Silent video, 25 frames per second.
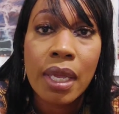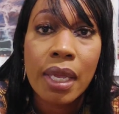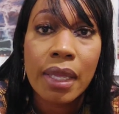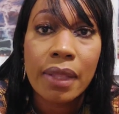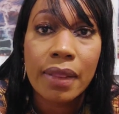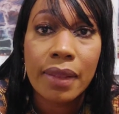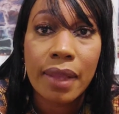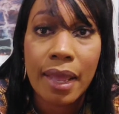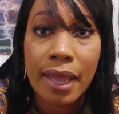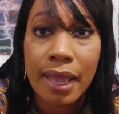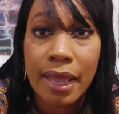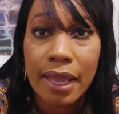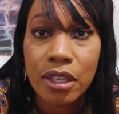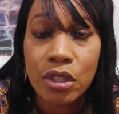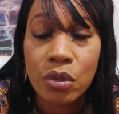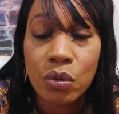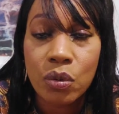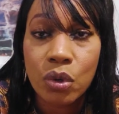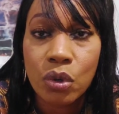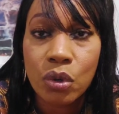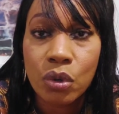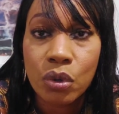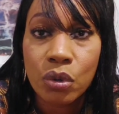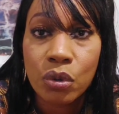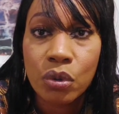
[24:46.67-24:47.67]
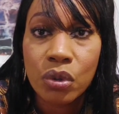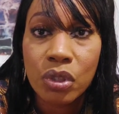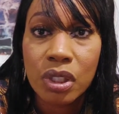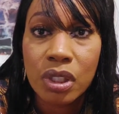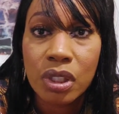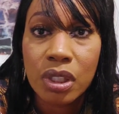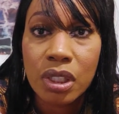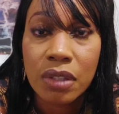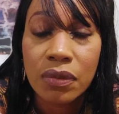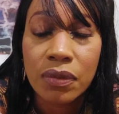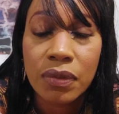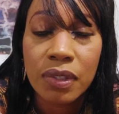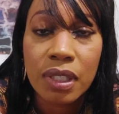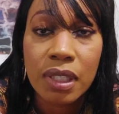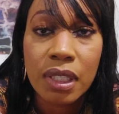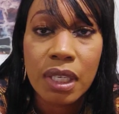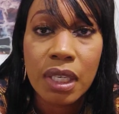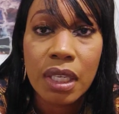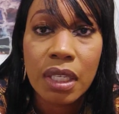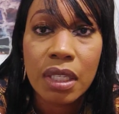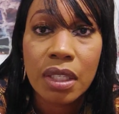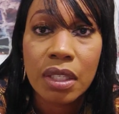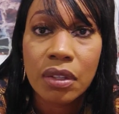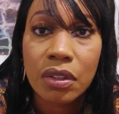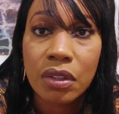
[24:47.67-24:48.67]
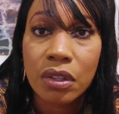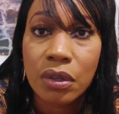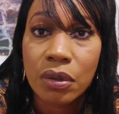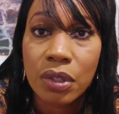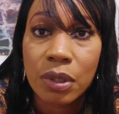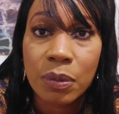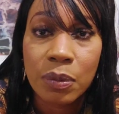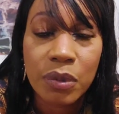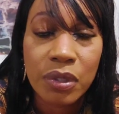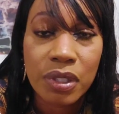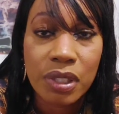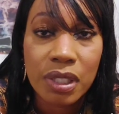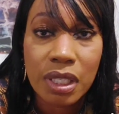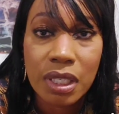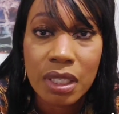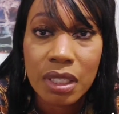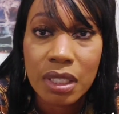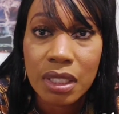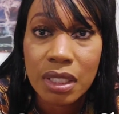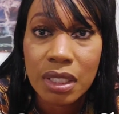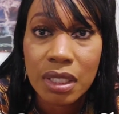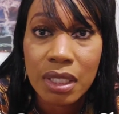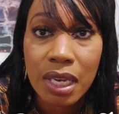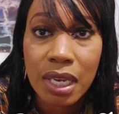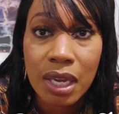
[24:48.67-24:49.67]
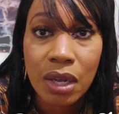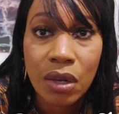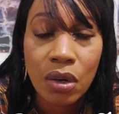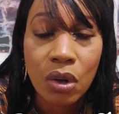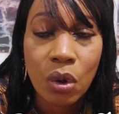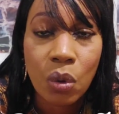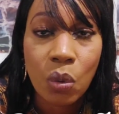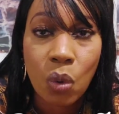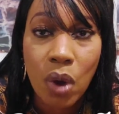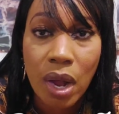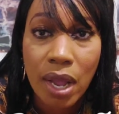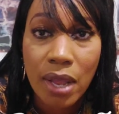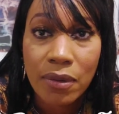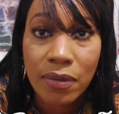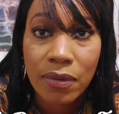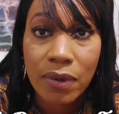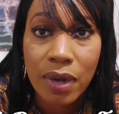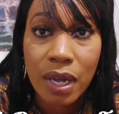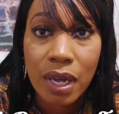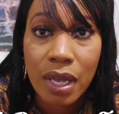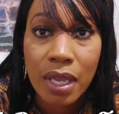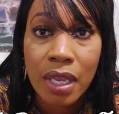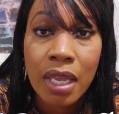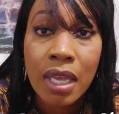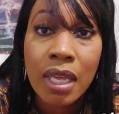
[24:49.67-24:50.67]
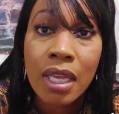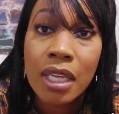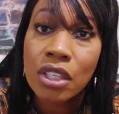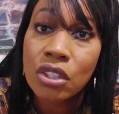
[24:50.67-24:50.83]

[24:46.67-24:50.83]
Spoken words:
and the annual cruise certificate and the 30% discount on Wi-Fi.